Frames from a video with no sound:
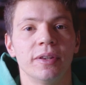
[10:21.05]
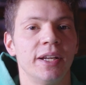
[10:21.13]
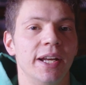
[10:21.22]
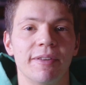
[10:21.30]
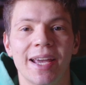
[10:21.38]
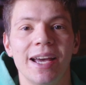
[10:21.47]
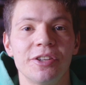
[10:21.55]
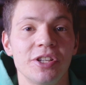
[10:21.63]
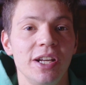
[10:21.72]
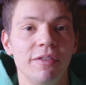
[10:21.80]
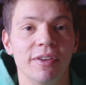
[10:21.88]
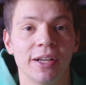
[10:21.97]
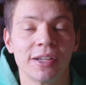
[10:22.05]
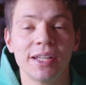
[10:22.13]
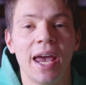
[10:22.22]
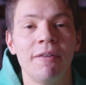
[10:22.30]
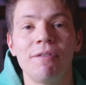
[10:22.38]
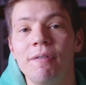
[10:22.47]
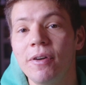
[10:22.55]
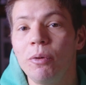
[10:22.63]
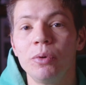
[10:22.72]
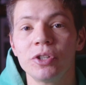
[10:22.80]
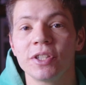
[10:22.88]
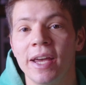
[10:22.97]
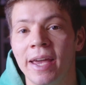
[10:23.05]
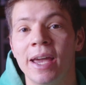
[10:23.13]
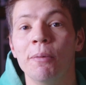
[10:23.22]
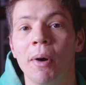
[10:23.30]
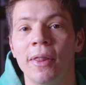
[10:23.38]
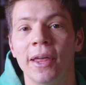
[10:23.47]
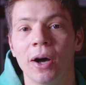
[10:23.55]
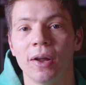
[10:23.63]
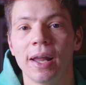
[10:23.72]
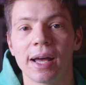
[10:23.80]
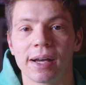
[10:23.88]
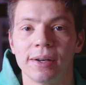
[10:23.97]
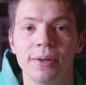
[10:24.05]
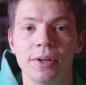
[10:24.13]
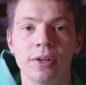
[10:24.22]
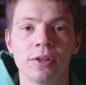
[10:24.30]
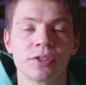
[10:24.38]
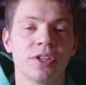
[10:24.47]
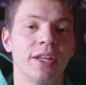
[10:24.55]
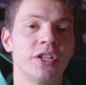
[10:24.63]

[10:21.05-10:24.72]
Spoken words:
they'd never catch anything because everything will just hear where they all are. So